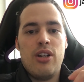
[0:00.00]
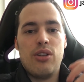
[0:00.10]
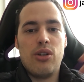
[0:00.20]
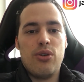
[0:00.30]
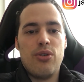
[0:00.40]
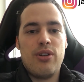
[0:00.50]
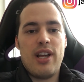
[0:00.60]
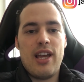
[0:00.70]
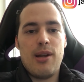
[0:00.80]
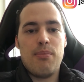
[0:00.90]
learn
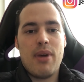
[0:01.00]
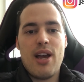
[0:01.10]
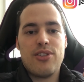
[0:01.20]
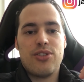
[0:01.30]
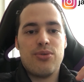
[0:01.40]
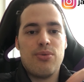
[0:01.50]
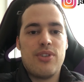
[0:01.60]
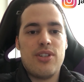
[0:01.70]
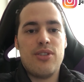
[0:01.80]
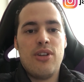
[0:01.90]
and master
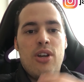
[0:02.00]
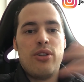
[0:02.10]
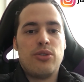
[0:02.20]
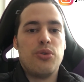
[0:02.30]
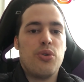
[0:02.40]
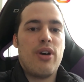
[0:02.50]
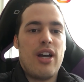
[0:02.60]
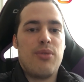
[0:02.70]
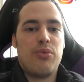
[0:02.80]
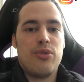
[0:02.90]
the Google
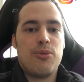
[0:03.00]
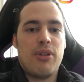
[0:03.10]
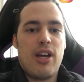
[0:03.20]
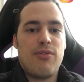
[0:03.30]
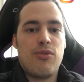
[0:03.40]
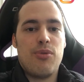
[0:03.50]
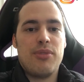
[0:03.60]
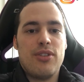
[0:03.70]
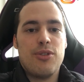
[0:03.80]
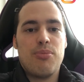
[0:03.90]
AdWords platform,
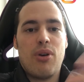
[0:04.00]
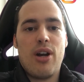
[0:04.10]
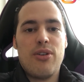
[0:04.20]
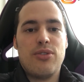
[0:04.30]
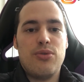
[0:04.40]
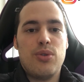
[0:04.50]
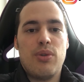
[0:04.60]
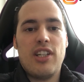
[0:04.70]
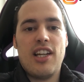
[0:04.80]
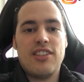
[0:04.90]
because prior to
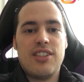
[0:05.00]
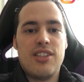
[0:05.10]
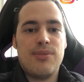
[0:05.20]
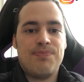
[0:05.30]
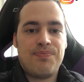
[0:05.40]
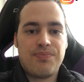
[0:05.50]
2018